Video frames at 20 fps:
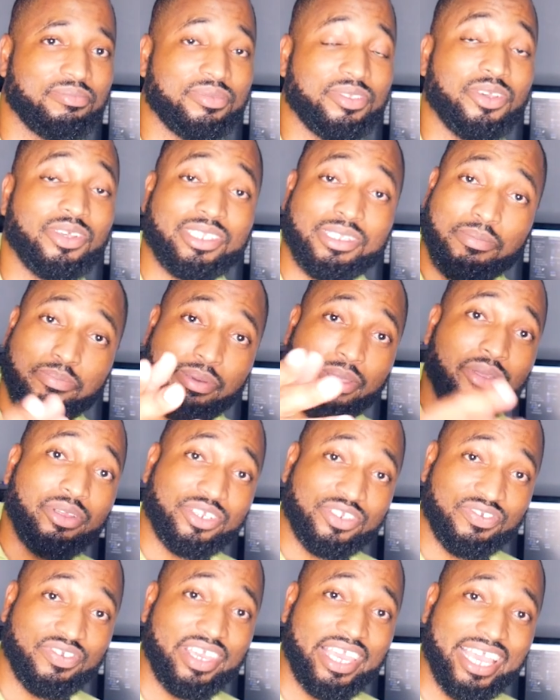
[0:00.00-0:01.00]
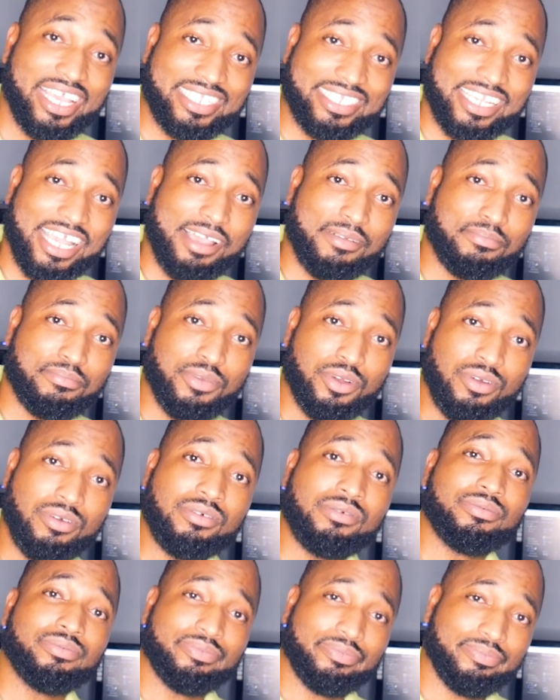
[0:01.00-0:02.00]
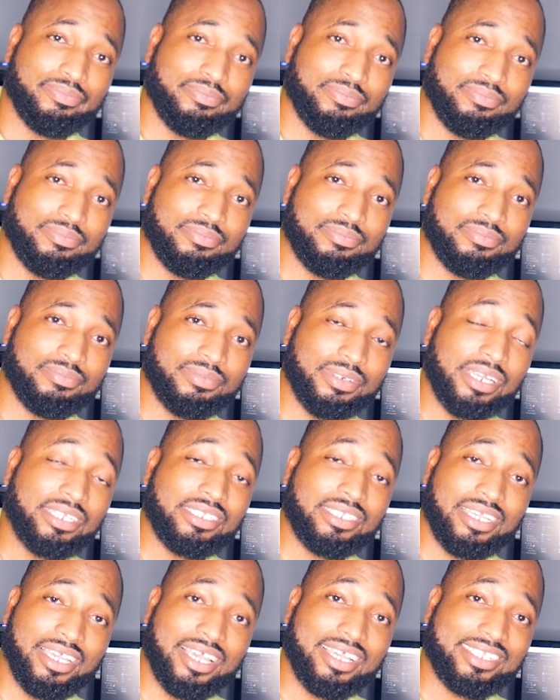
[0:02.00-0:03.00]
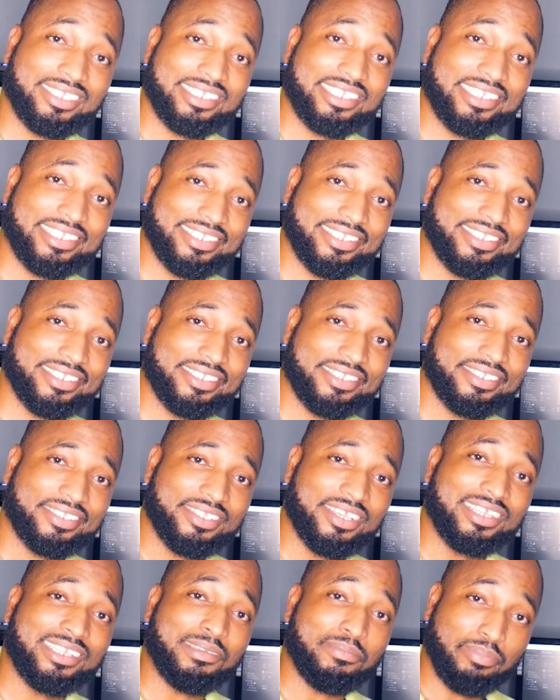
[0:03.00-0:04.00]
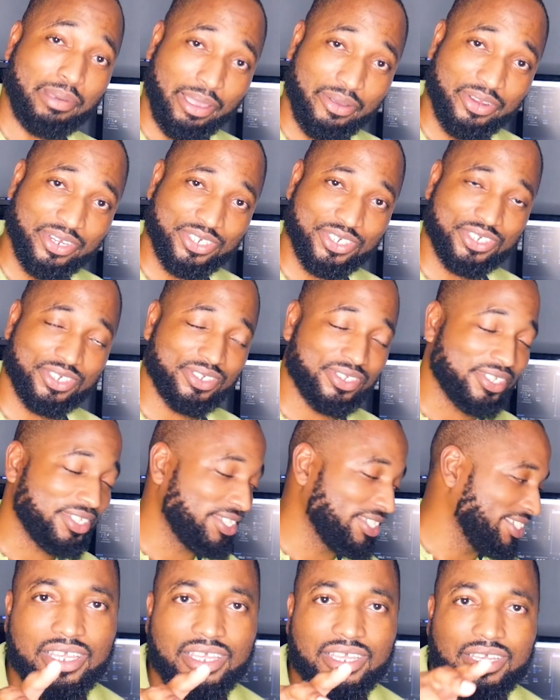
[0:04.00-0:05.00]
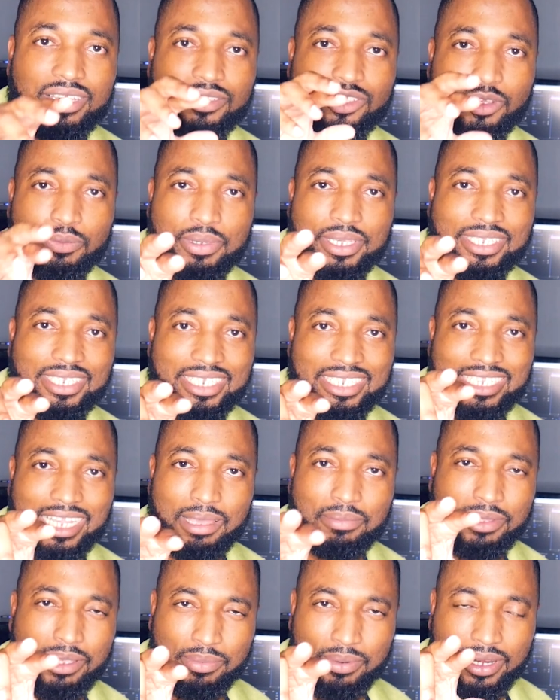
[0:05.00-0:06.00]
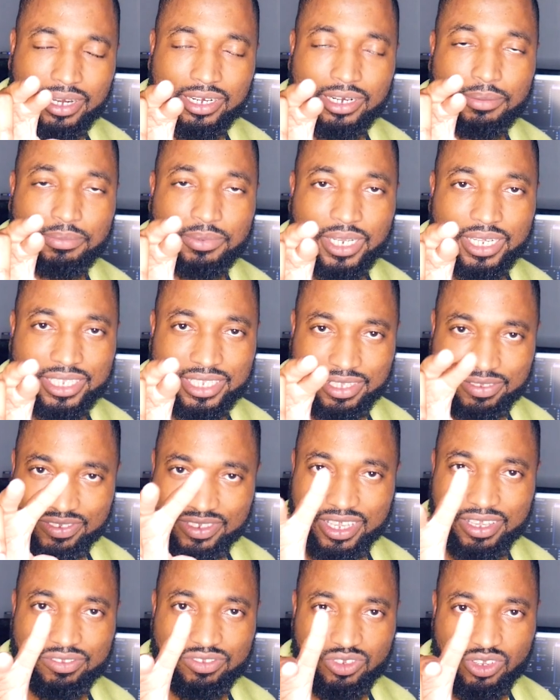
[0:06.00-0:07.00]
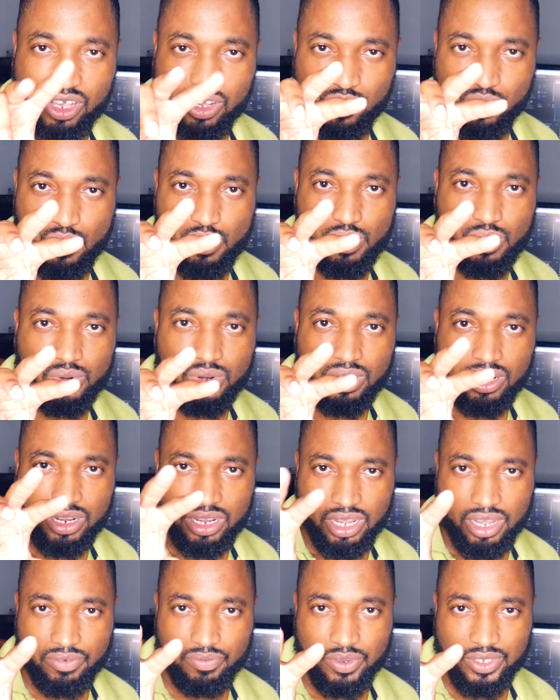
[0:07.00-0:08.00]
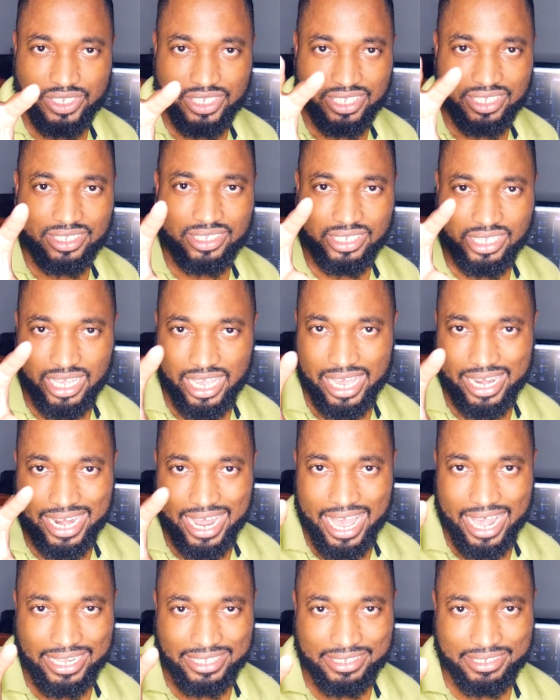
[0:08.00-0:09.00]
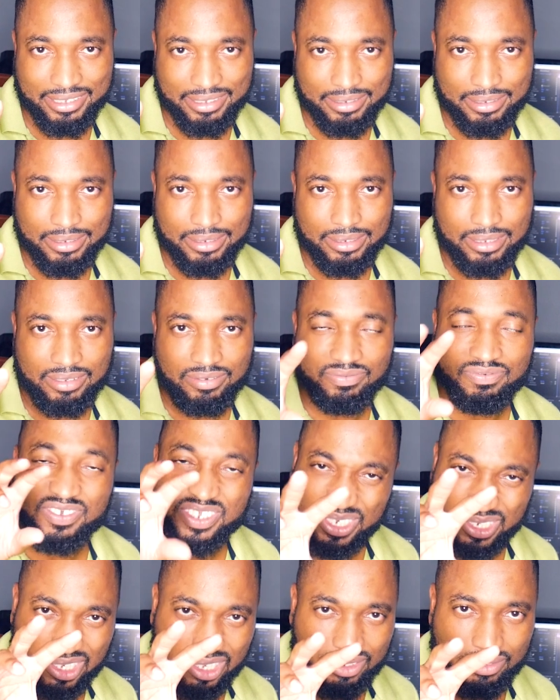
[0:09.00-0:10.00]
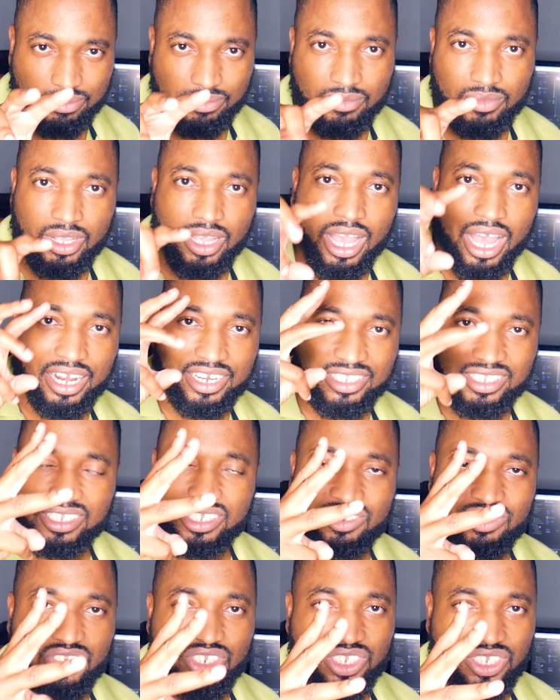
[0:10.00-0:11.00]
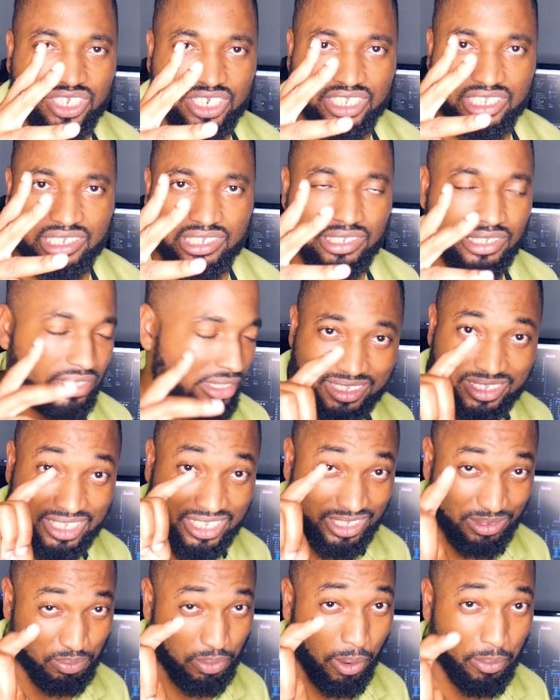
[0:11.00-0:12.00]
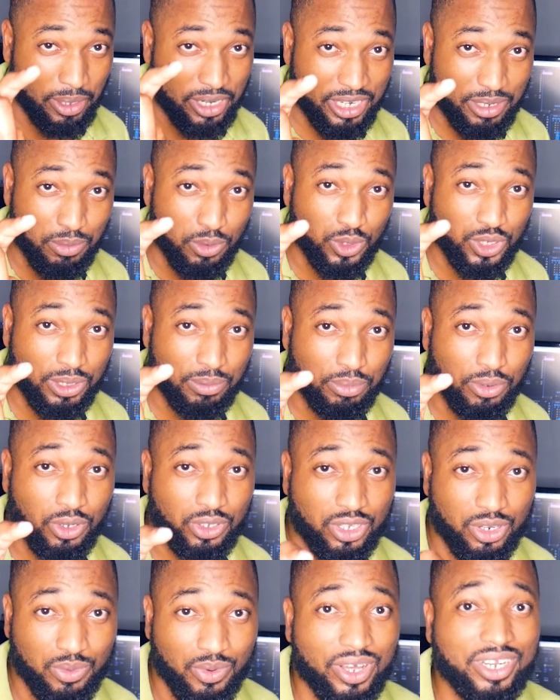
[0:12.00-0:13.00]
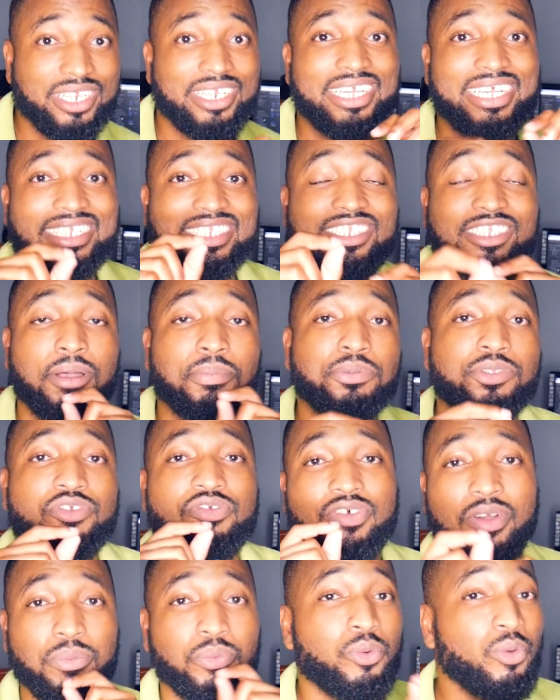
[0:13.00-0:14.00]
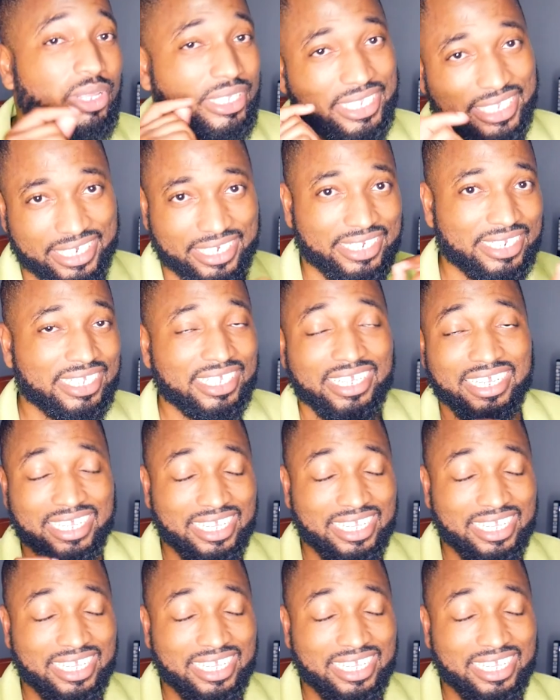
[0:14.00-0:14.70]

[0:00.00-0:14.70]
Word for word: You have to perish for your exam, bro. Yeah? And sis, you have to perish. So basically, timetable and objectives gives you a goal of what to head at. Vision. And the third reason is probably the most important one. It stops you from quitting.